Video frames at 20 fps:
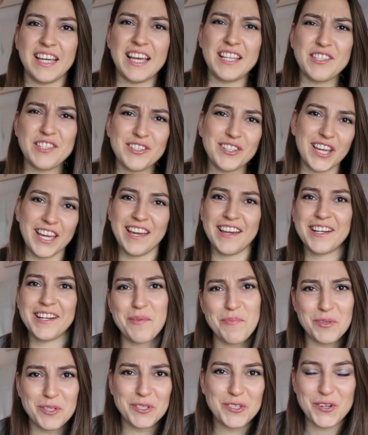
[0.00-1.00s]
it's okay, a
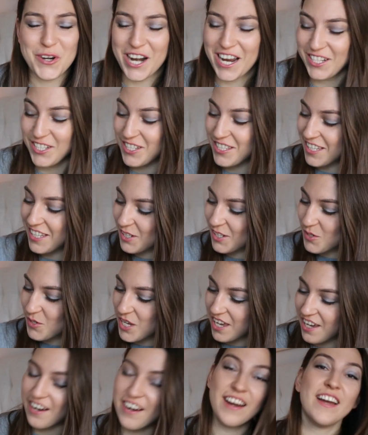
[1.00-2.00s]
couple of scratches, I don't
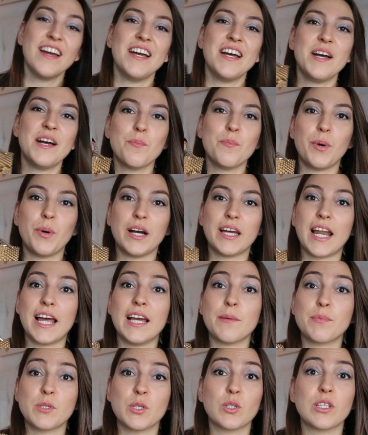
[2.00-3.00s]
care. But I
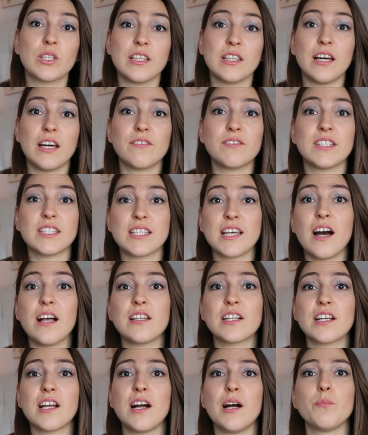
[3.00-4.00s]
absolutely love this
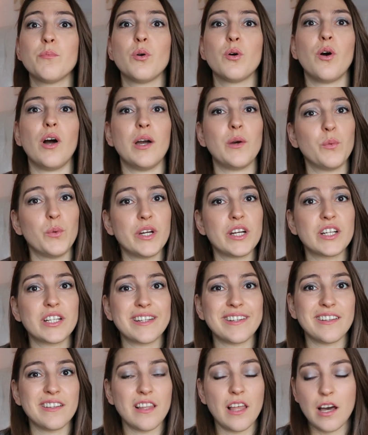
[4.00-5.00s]
color combo. I wear it
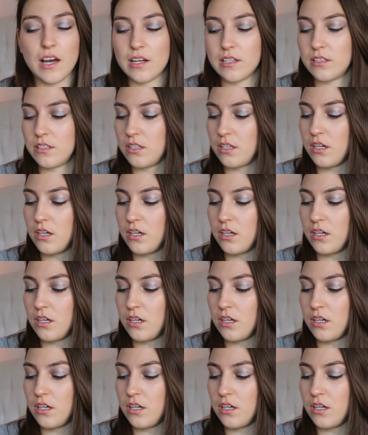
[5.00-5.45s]
a lot,